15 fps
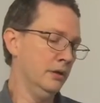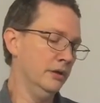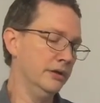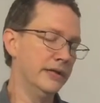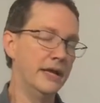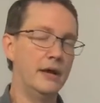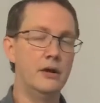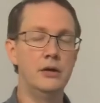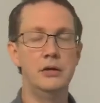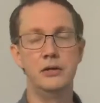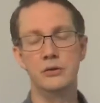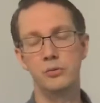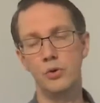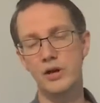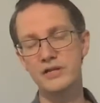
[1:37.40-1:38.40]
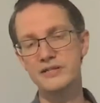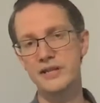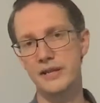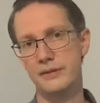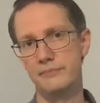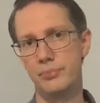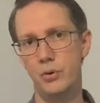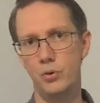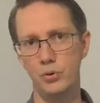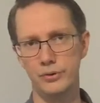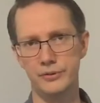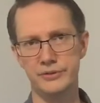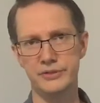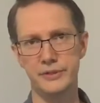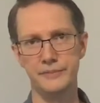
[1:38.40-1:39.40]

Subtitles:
Now, why is that important?